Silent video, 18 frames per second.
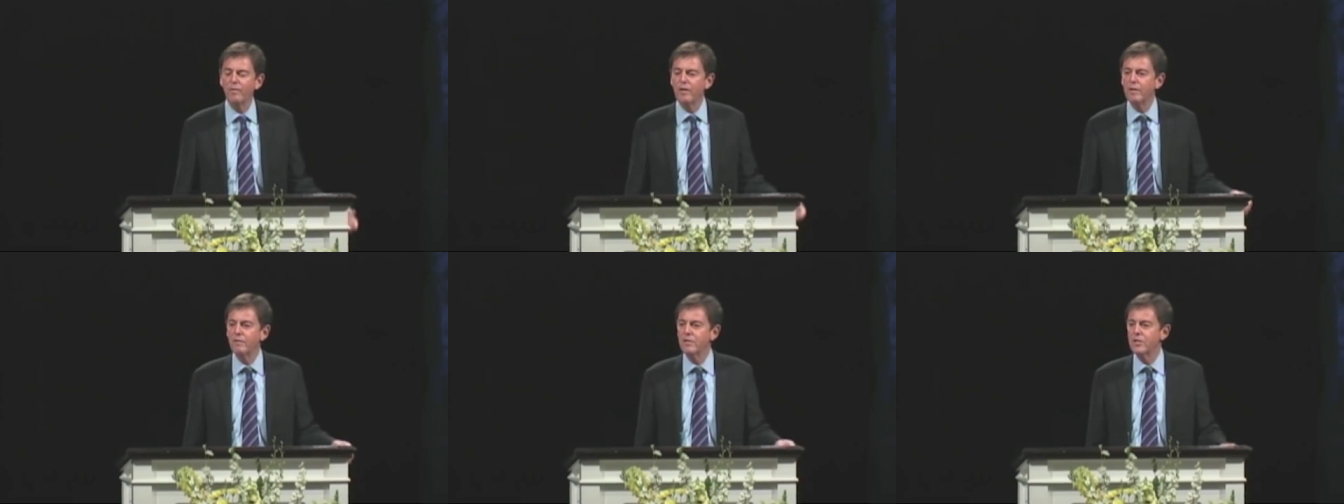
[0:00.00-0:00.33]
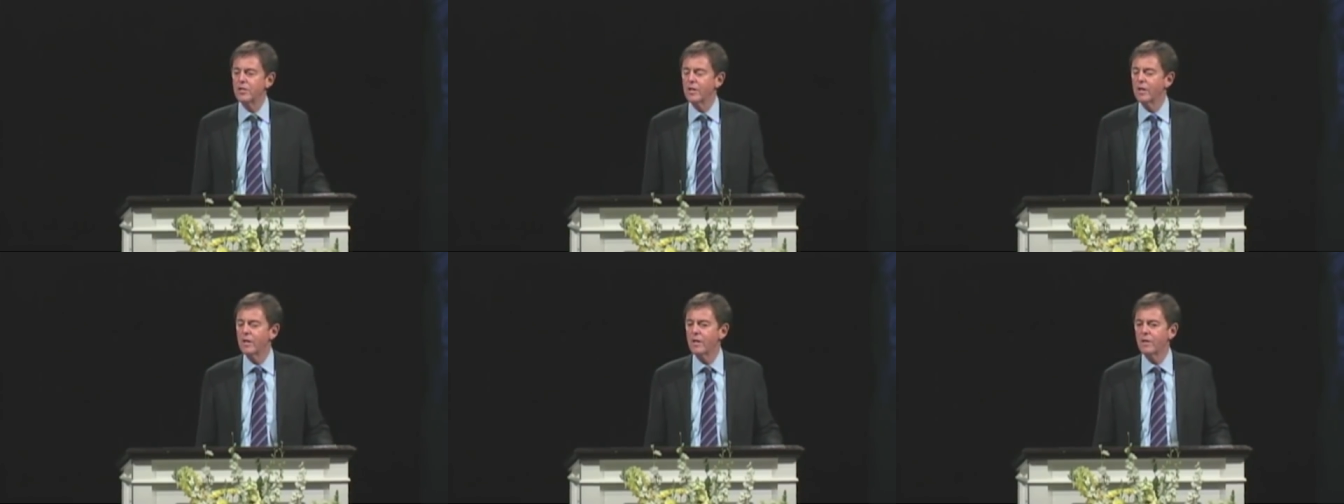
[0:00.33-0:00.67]
of
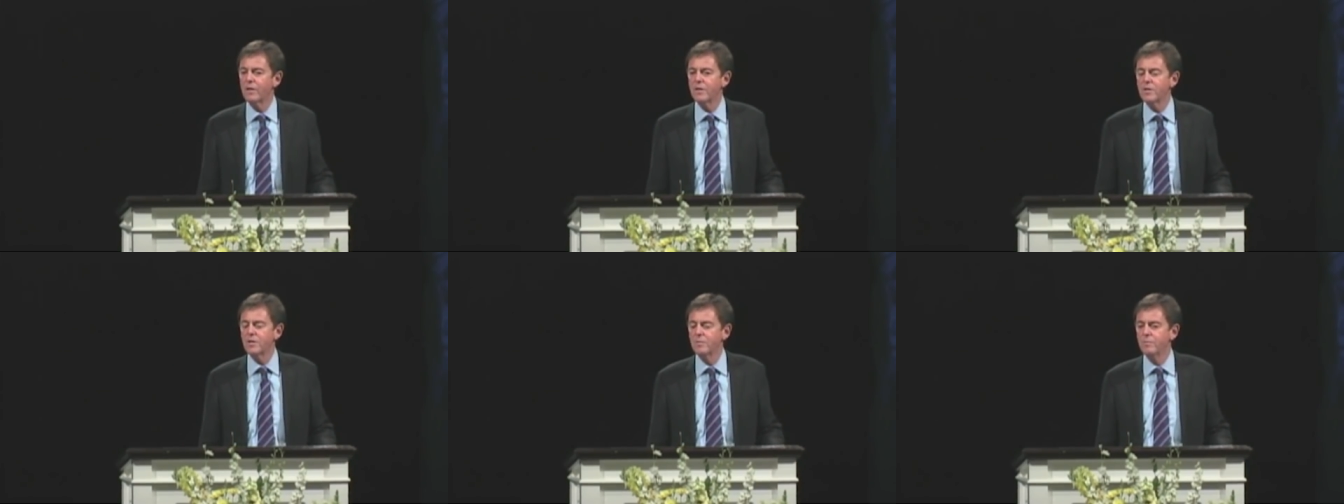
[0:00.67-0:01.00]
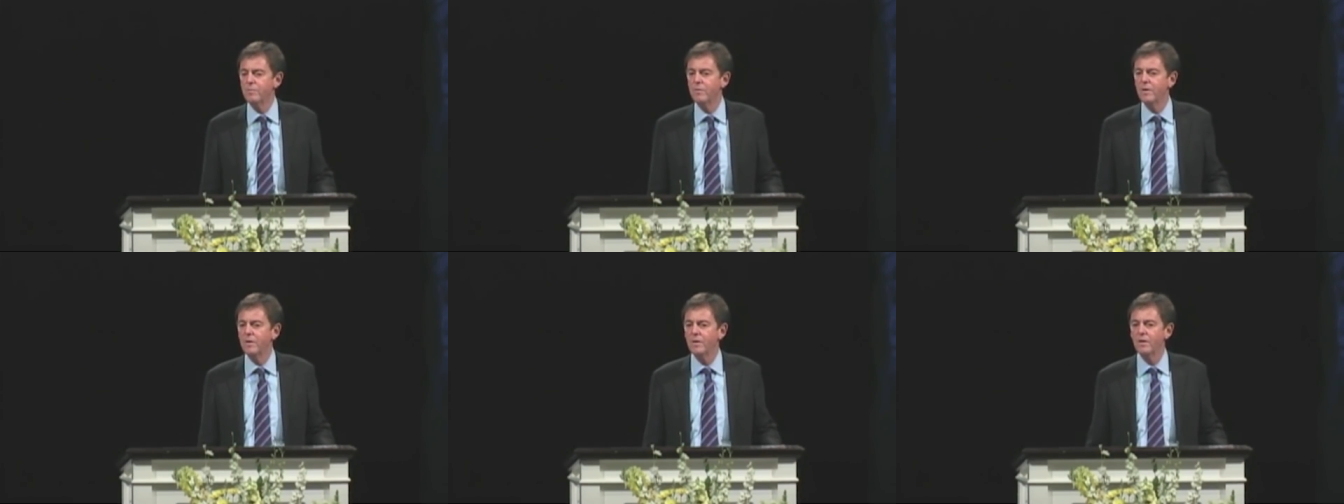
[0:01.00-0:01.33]
evangelicalism
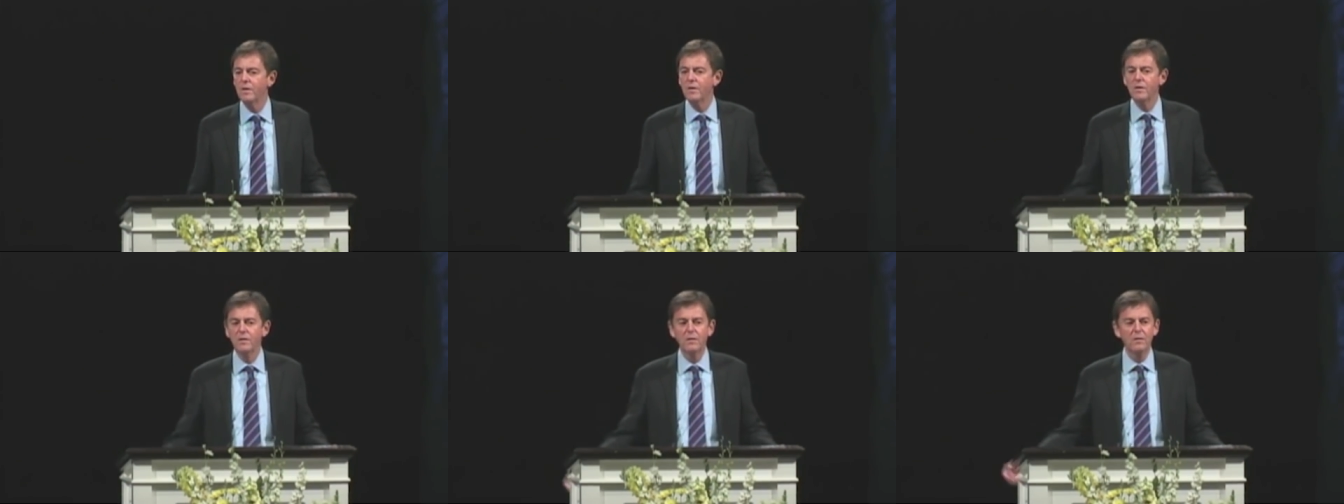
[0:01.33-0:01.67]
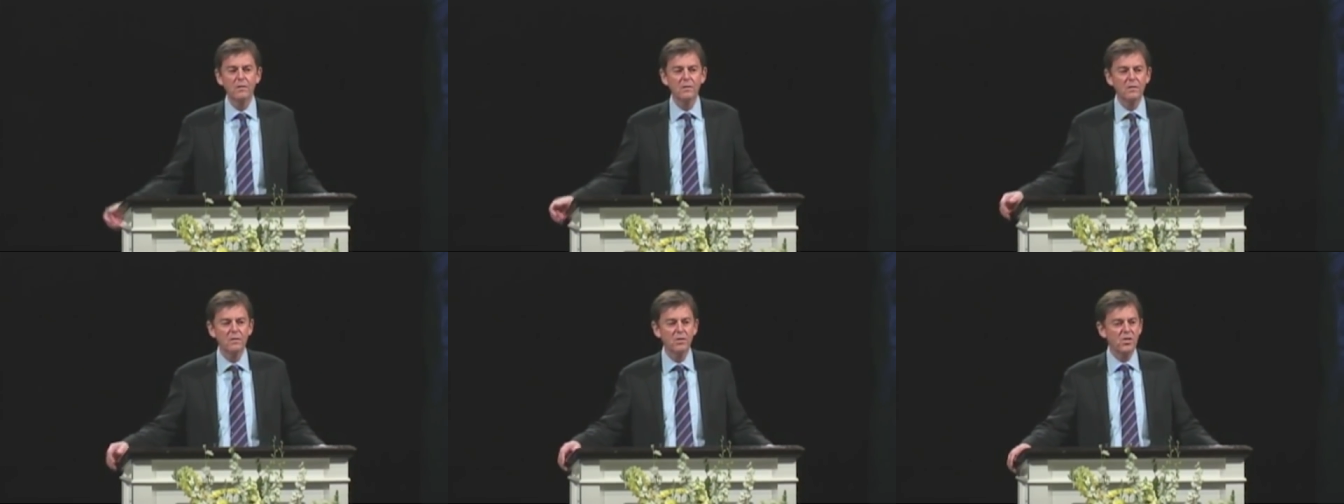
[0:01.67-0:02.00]

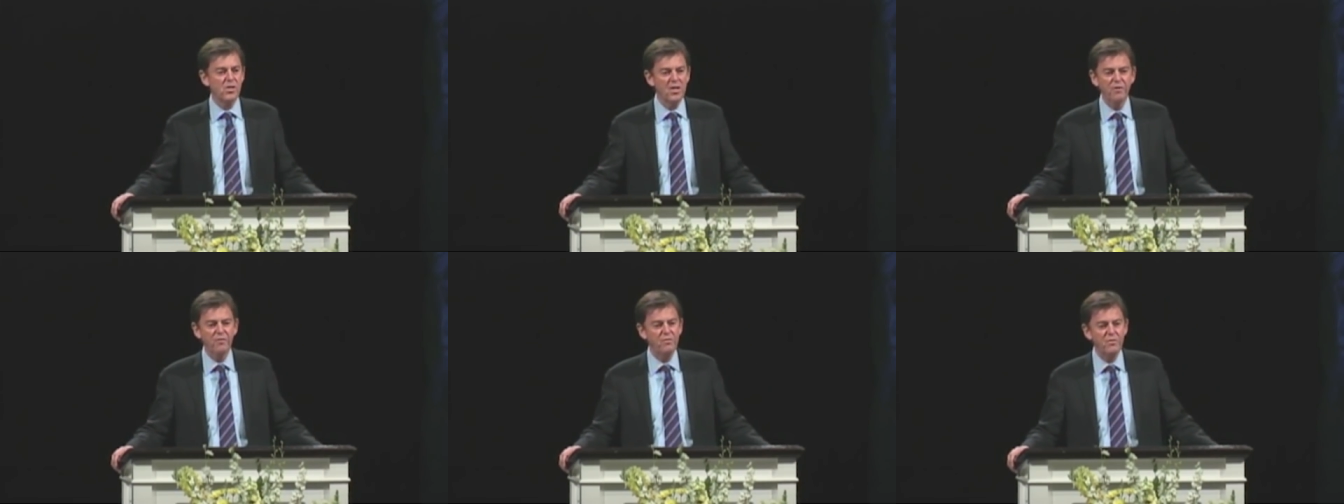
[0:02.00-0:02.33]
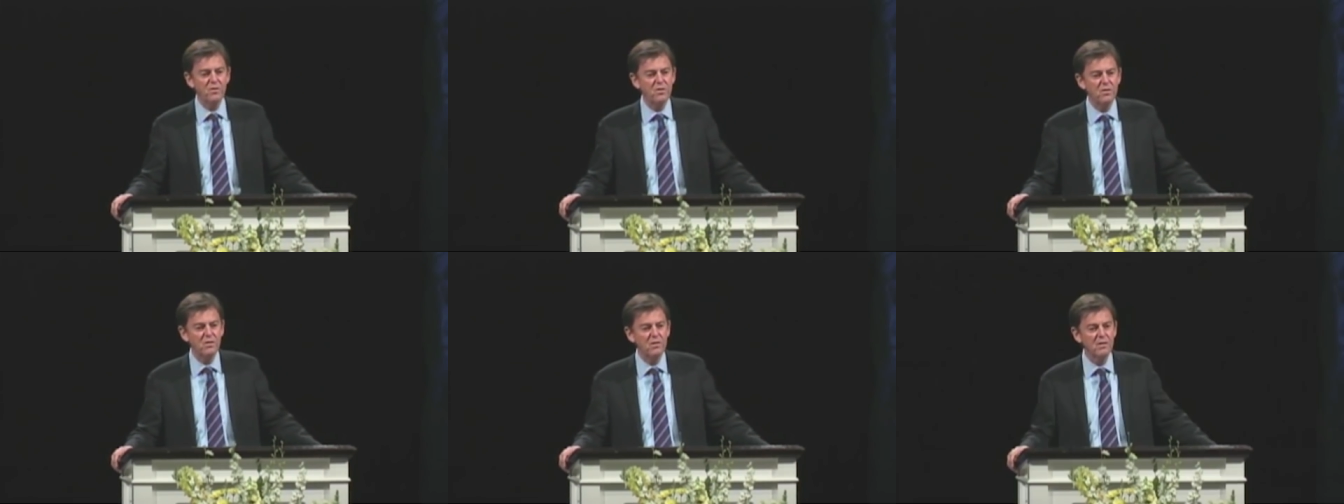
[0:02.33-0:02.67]

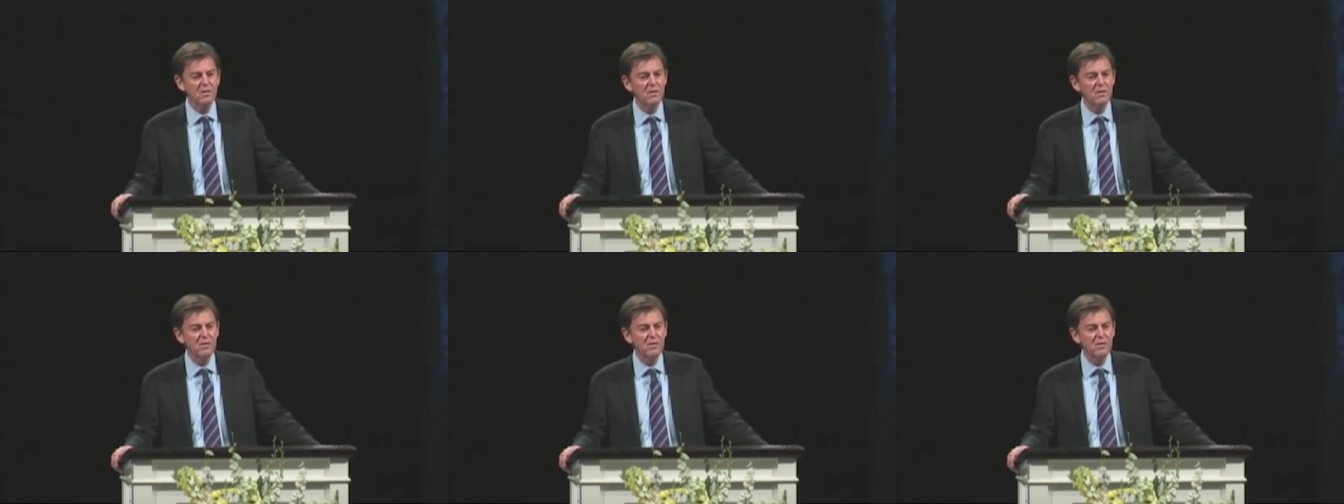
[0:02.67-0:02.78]
shifts?